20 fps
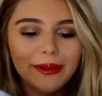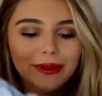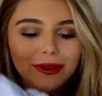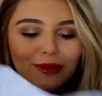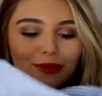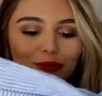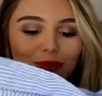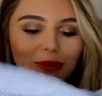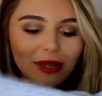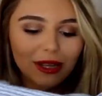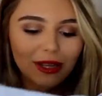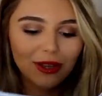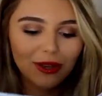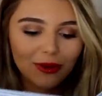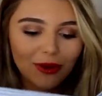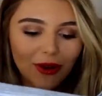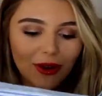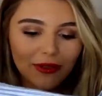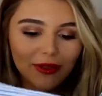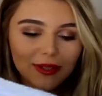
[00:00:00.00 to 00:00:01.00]
It looks really
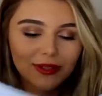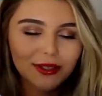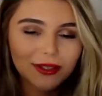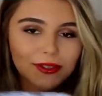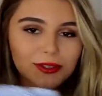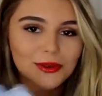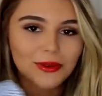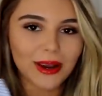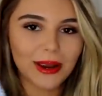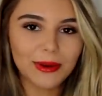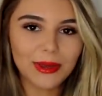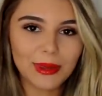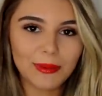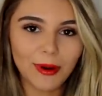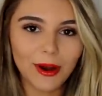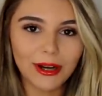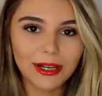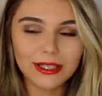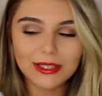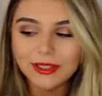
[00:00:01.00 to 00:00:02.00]
cute on. This looks great with a
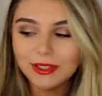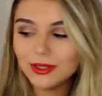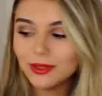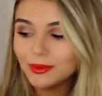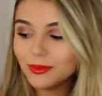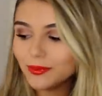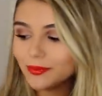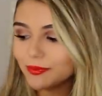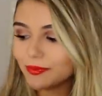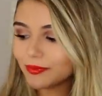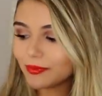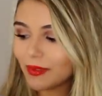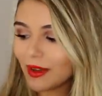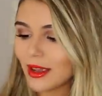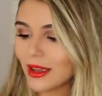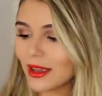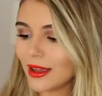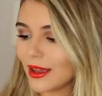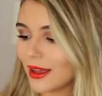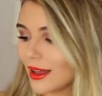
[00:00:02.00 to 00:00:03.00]
bodysuit,
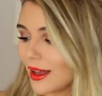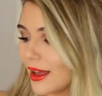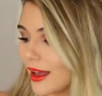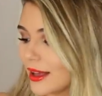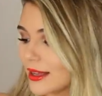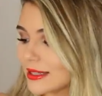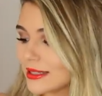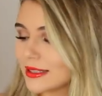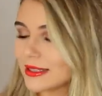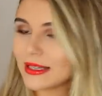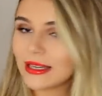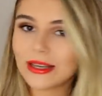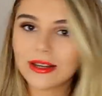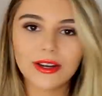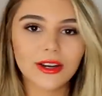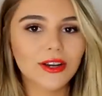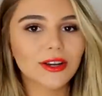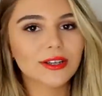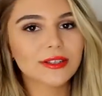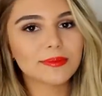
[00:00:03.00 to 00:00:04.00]

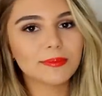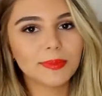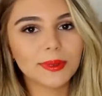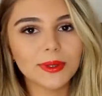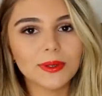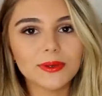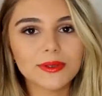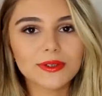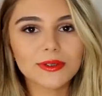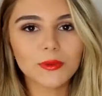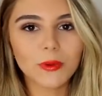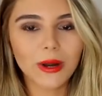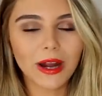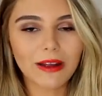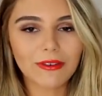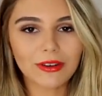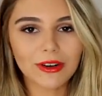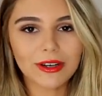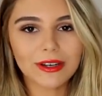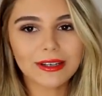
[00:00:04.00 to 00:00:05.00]
sneakers, boots,
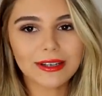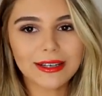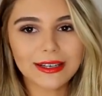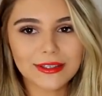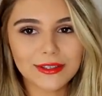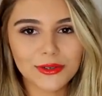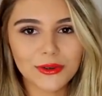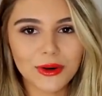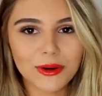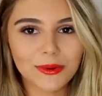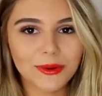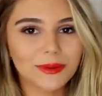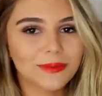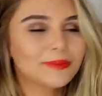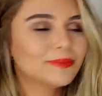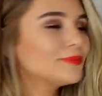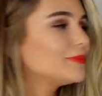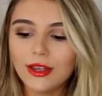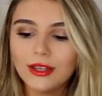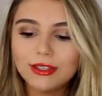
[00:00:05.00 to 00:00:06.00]
whatever. It's adorable.
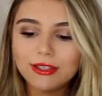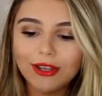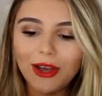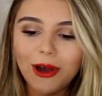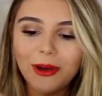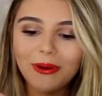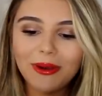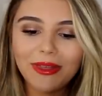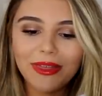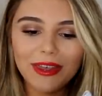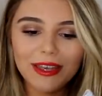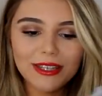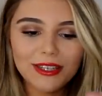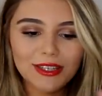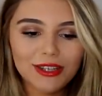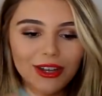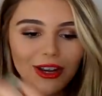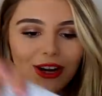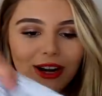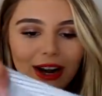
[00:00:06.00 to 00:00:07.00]
So
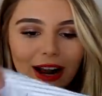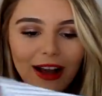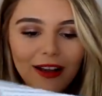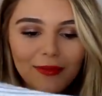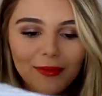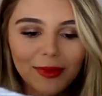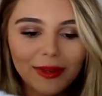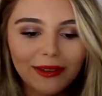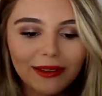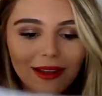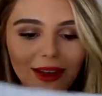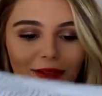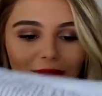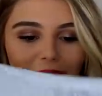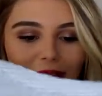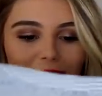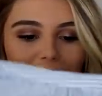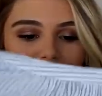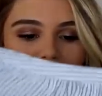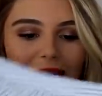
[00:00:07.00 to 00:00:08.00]
this shirt I've been
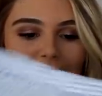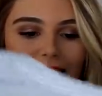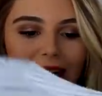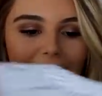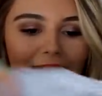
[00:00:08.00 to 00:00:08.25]
loving.